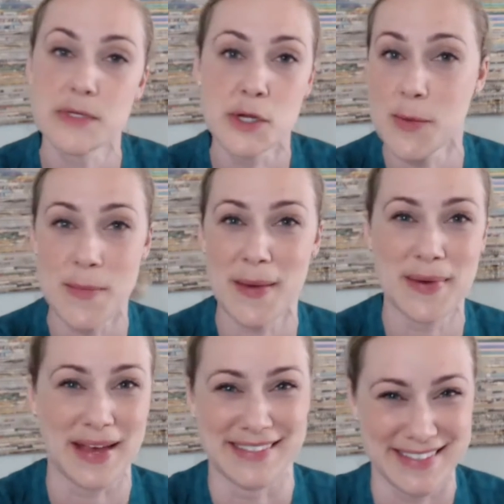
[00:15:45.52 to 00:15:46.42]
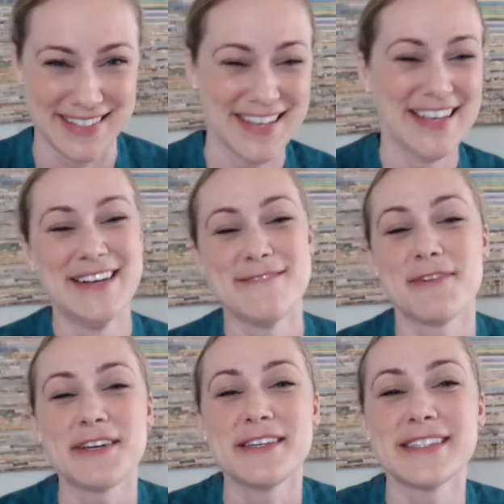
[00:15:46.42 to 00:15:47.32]
doing my best.
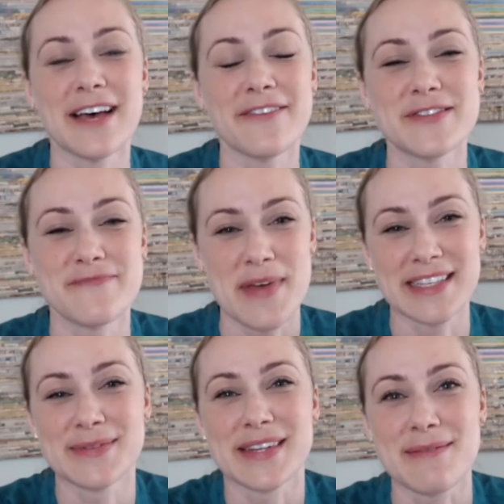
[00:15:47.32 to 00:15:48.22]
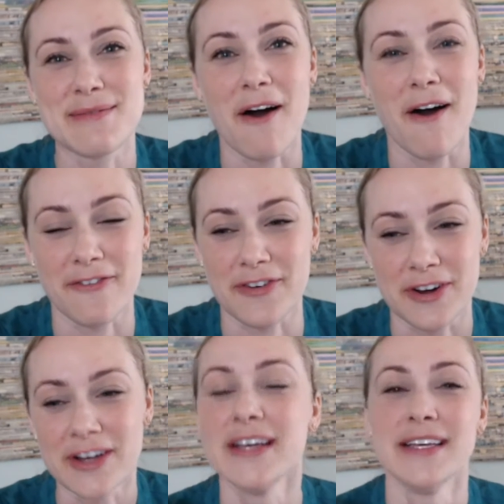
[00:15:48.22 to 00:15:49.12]
But you just have to make some time to offer